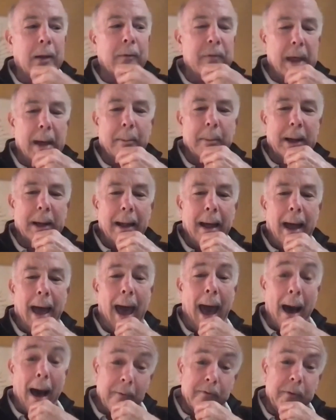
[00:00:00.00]
of them
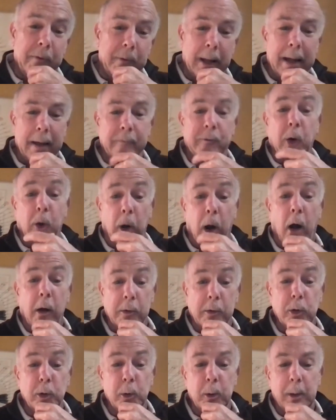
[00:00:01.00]
have lived or
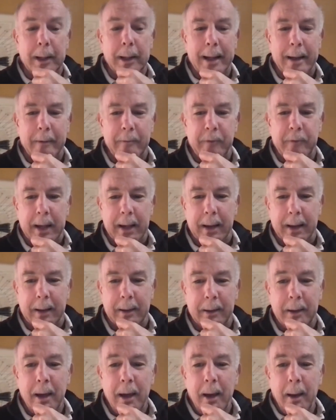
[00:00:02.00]
do live
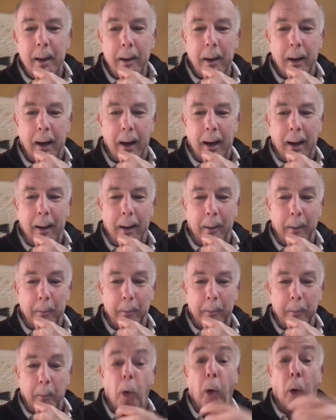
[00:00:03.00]
in uh,
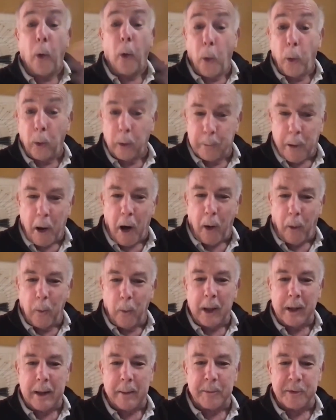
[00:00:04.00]
old Paul
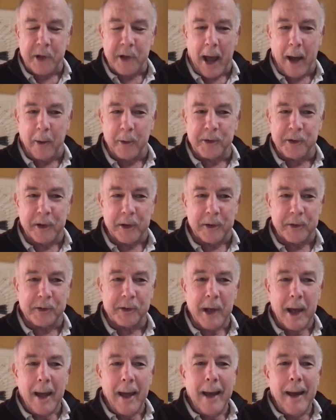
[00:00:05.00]
Williams
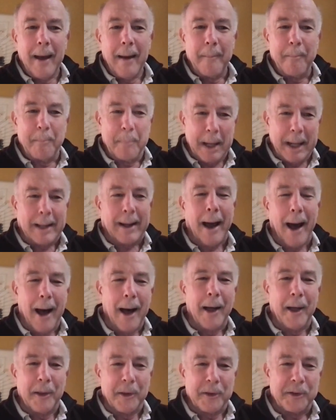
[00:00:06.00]
houses
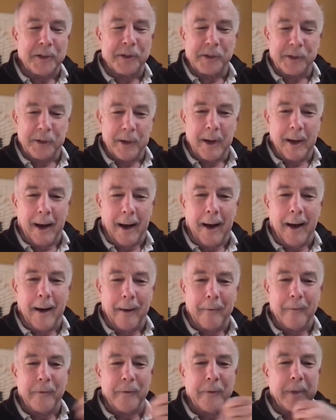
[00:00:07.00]
because
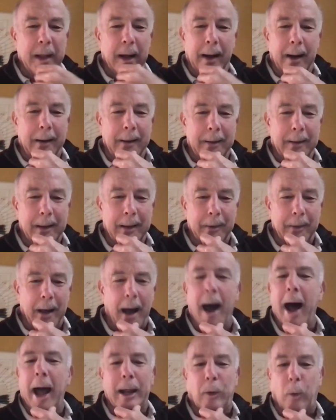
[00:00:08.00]
of the you know the
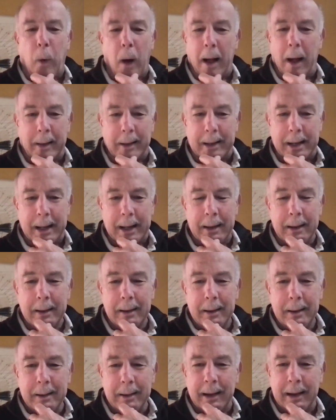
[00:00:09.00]
high quality
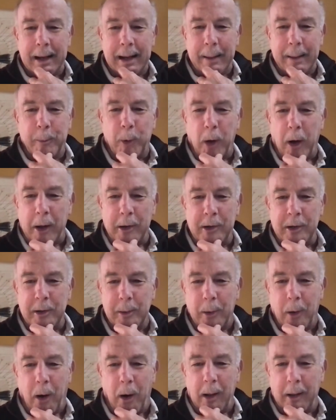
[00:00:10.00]
that he brought
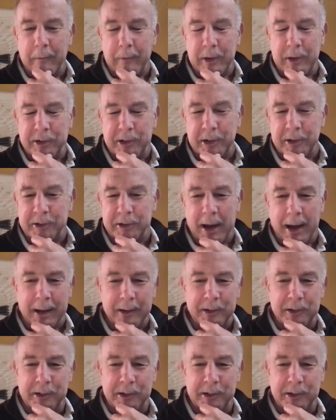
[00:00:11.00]
to all of his designs